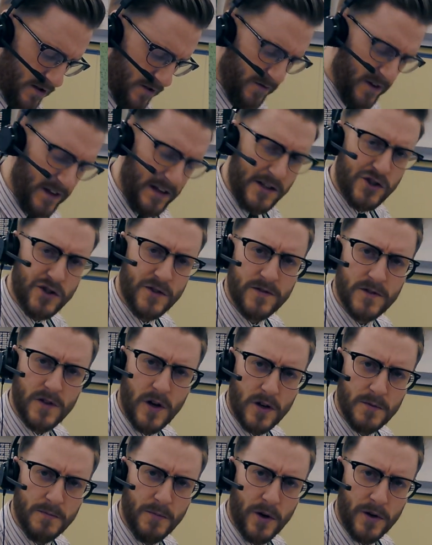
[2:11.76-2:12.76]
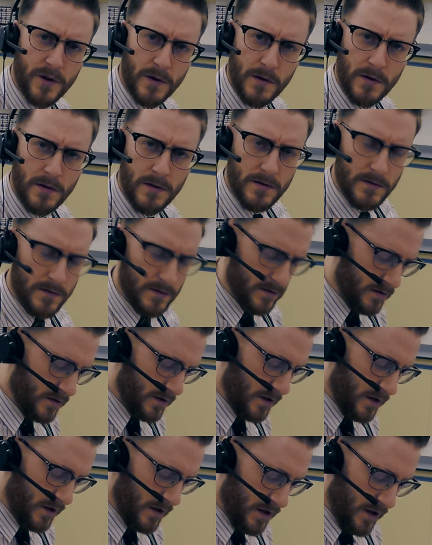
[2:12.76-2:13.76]
village of Carbonyl.
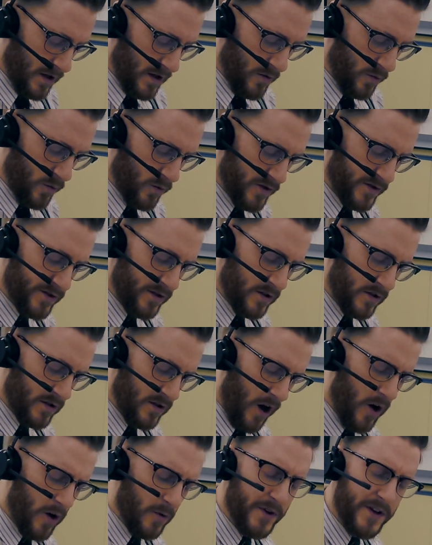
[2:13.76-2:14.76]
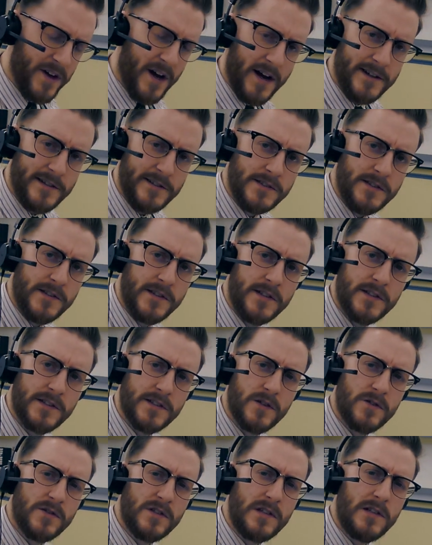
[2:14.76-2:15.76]
Whereas carbonyl
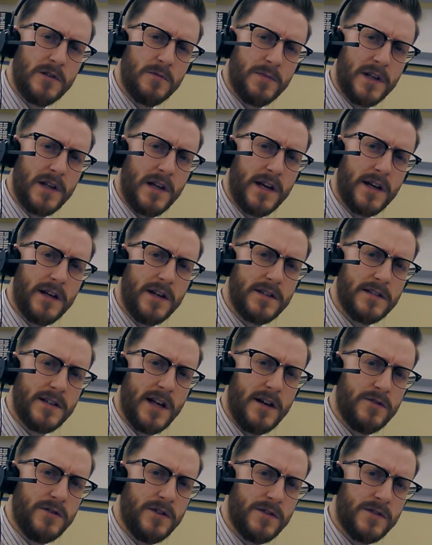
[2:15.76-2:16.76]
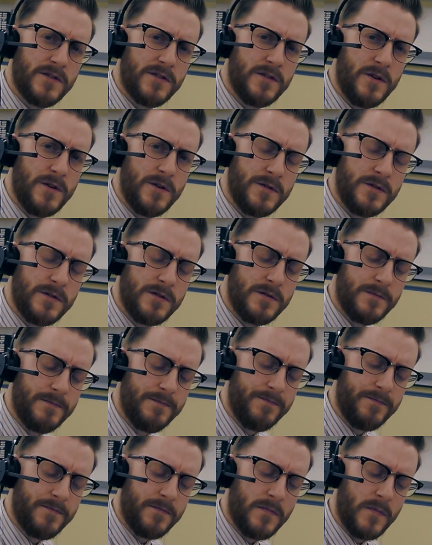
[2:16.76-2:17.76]
sounds a little bit like an Italian sauce.
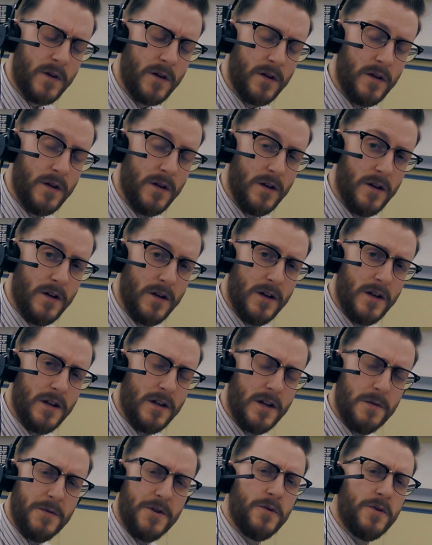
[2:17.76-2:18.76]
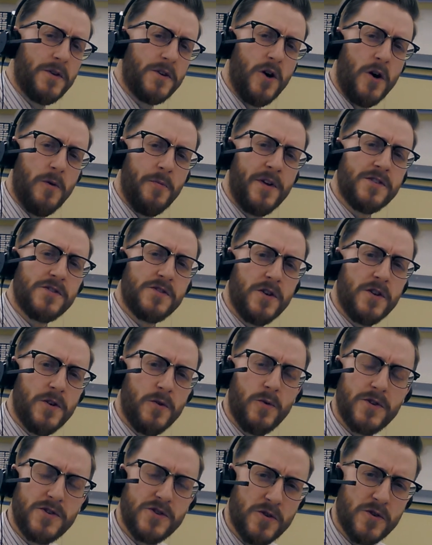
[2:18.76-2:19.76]
Let me know in the comments
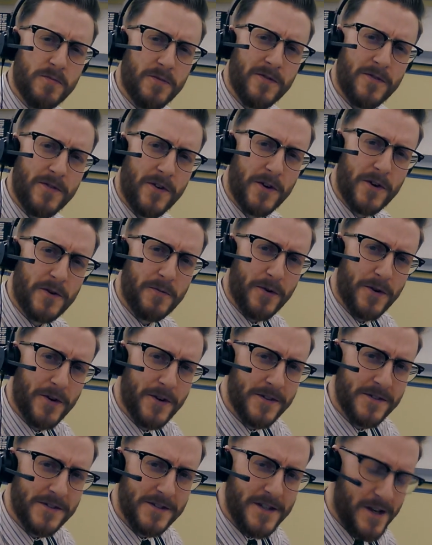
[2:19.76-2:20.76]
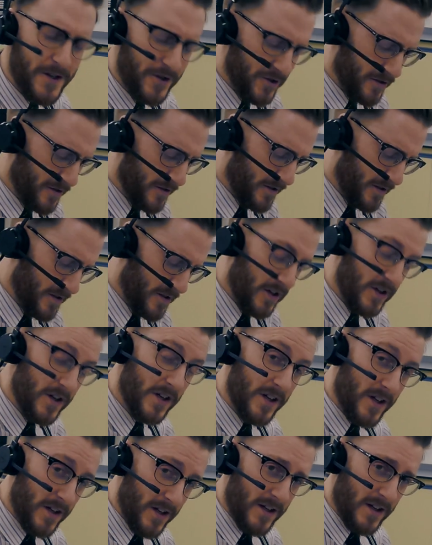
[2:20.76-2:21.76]
what's your preferred pronunciation.
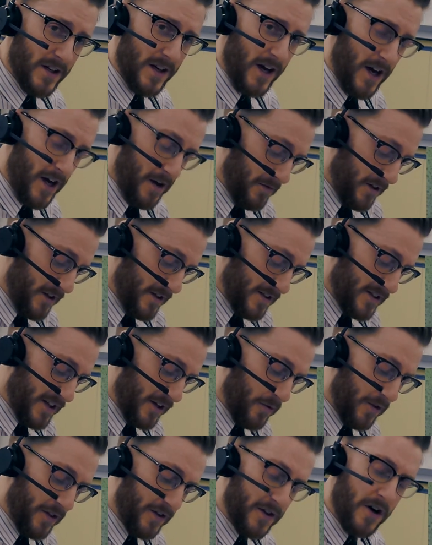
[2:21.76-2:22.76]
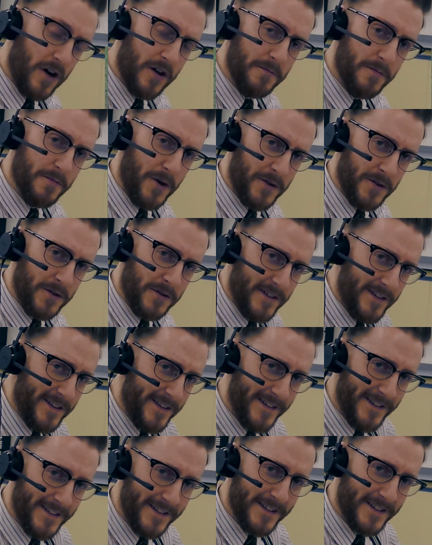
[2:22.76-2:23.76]
I'm going to stick with carbonyl
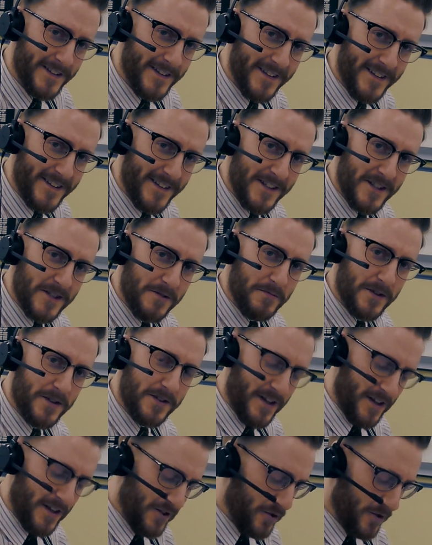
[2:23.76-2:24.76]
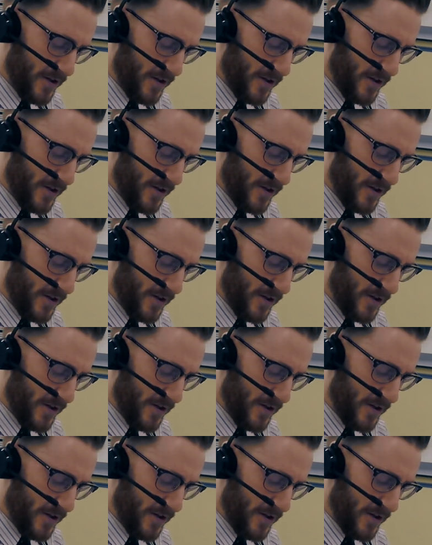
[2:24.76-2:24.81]
because I enjoy